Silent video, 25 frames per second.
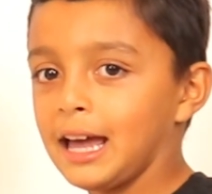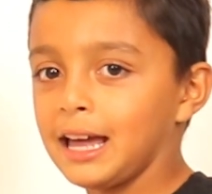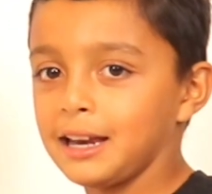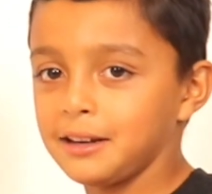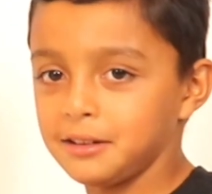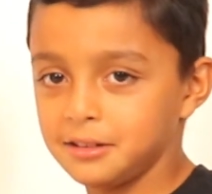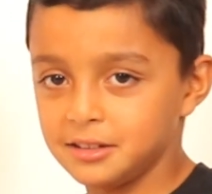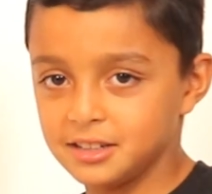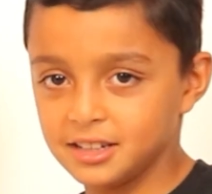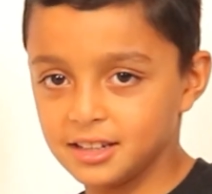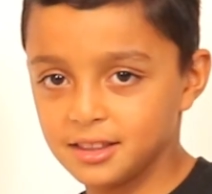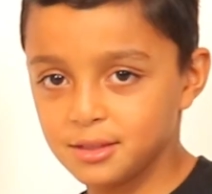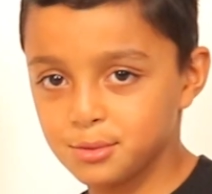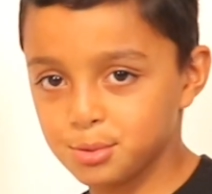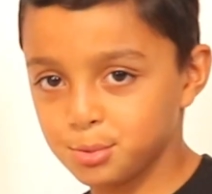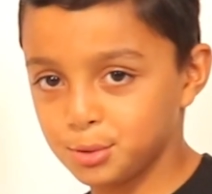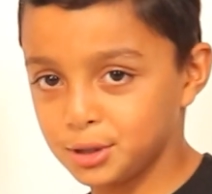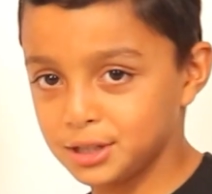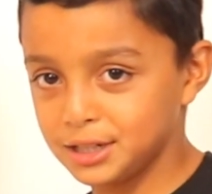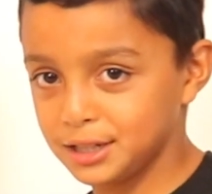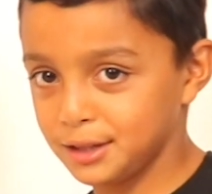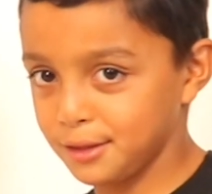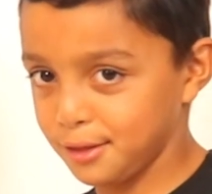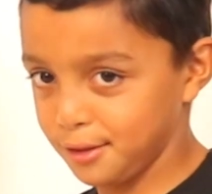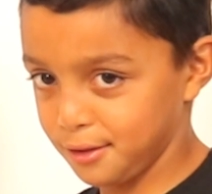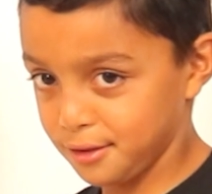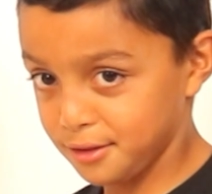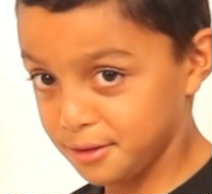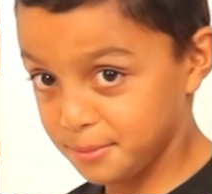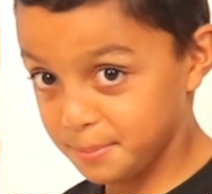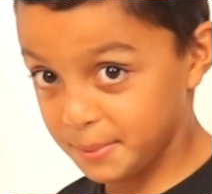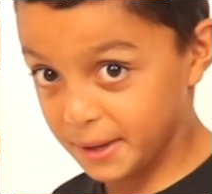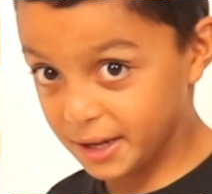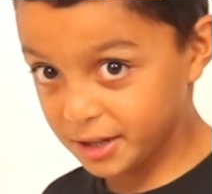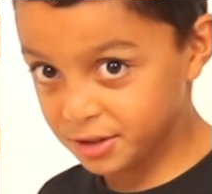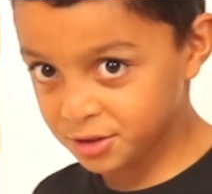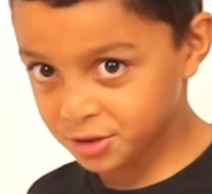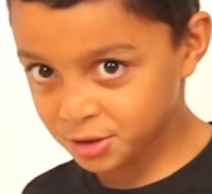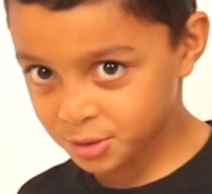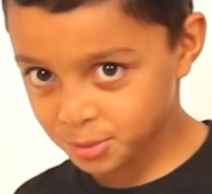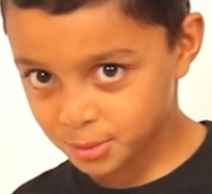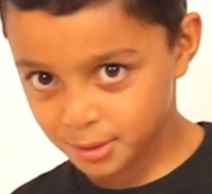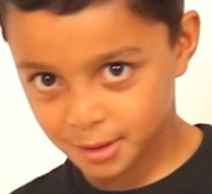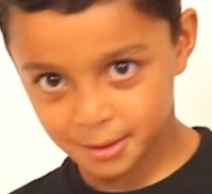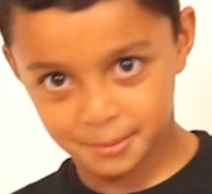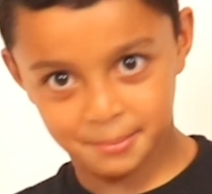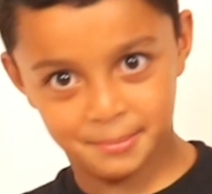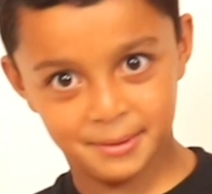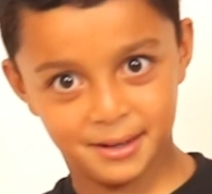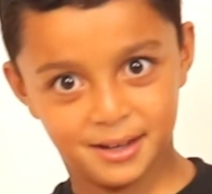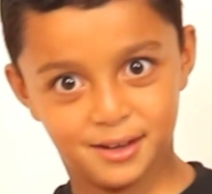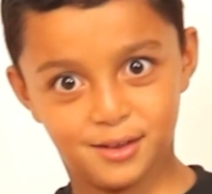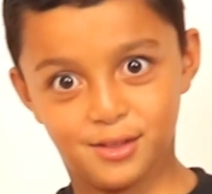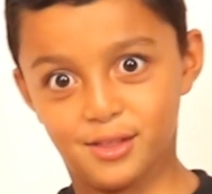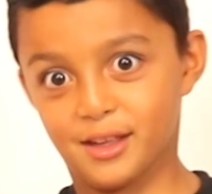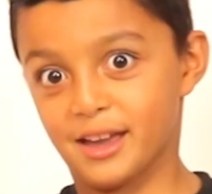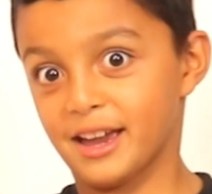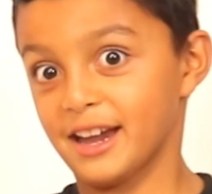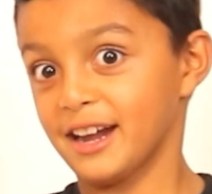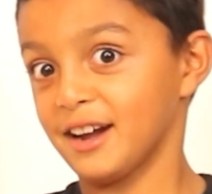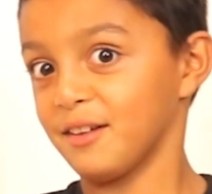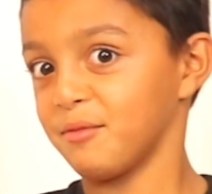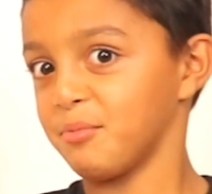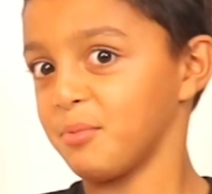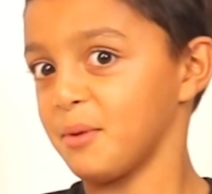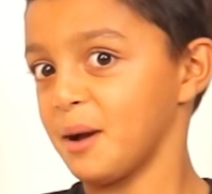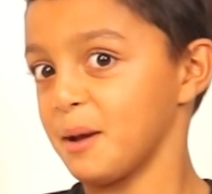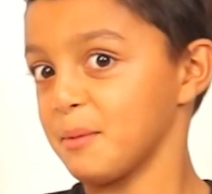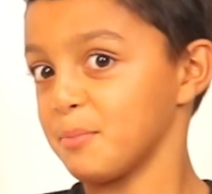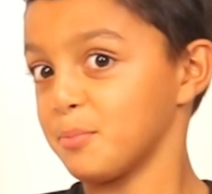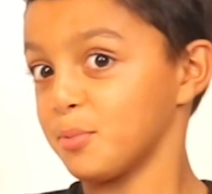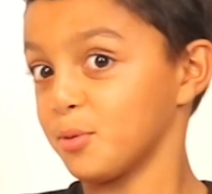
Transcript: and this one is a special one because I have my